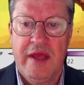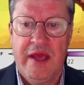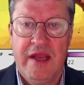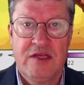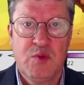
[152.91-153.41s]

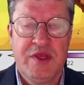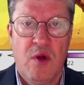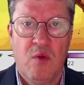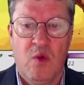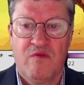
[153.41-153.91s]
And as we
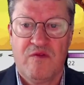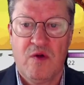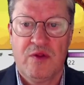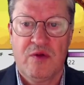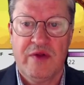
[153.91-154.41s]
go
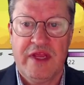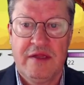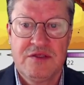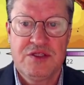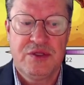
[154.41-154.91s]
further
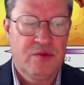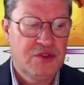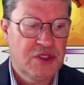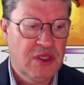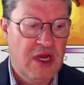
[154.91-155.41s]

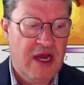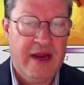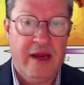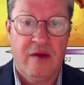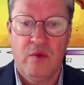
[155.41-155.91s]
into July,